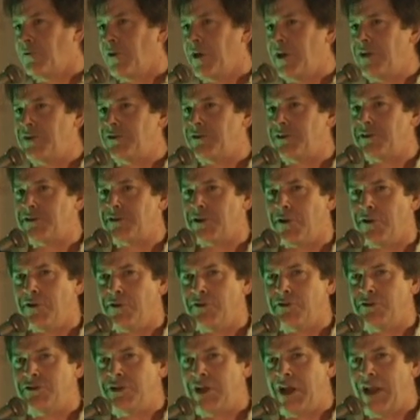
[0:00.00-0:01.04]
Razor
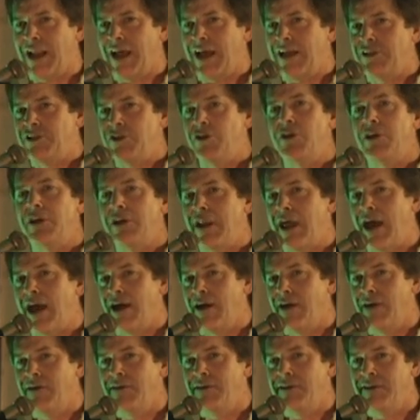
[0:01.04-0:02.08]
song, Shall I Do It
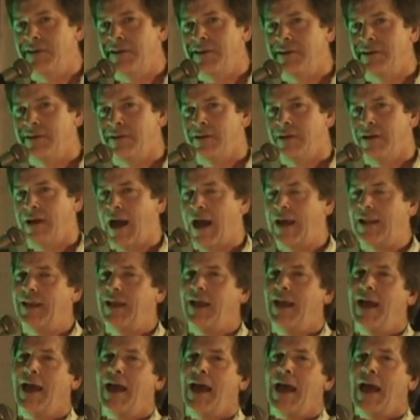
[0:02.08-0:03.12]
Now? I,
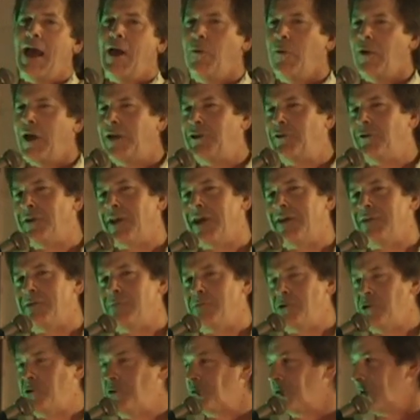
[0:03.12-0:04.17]
well, I don't have the
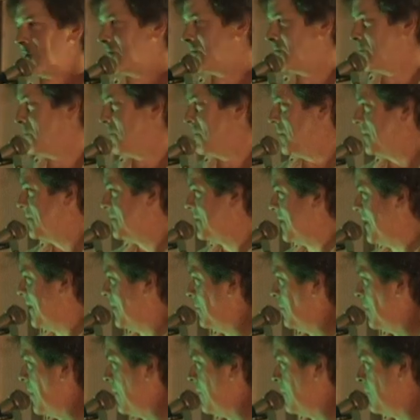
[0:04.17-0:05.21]
music to it. I
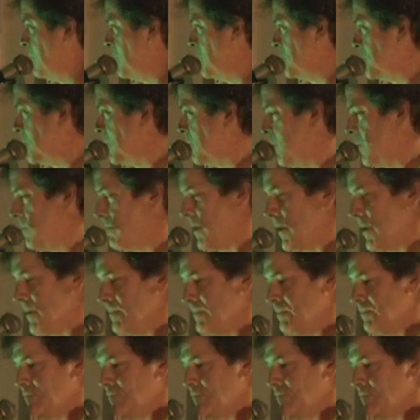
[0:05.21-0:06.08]
don't have the music with me.